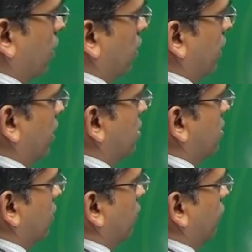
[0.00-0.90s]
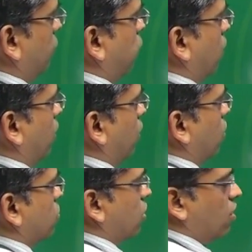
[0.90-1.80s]
There is focal
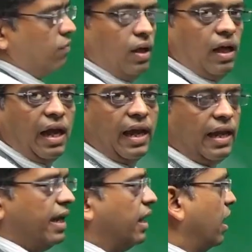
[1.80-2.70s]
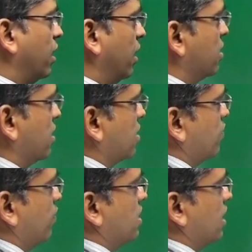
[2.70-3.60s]
loss of hyaline cartilage. This is
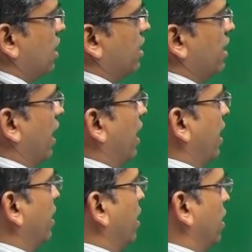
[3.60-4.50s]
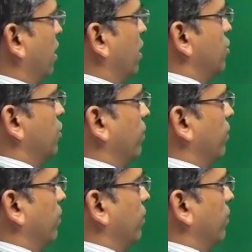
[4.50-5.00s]
basically the hyaline cartilage.